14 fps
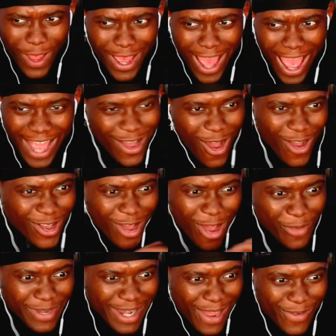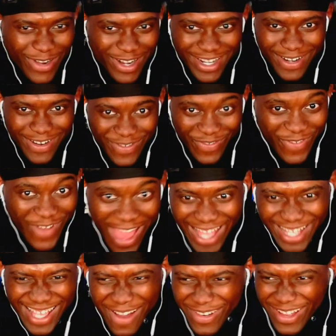I can't calm down.
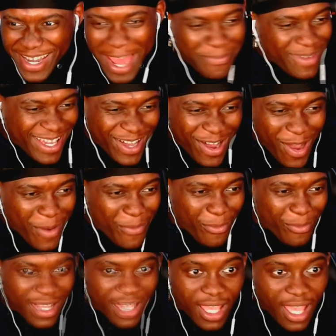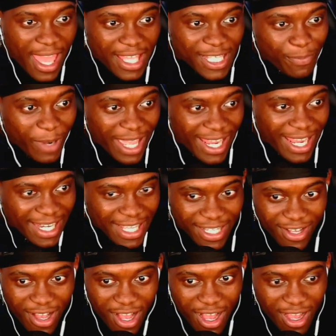Facts, how can I be calm? Explain this,
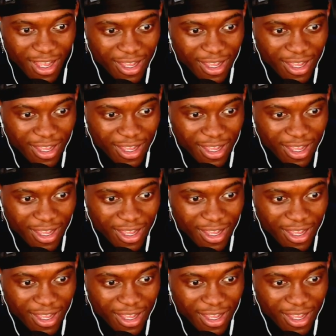car.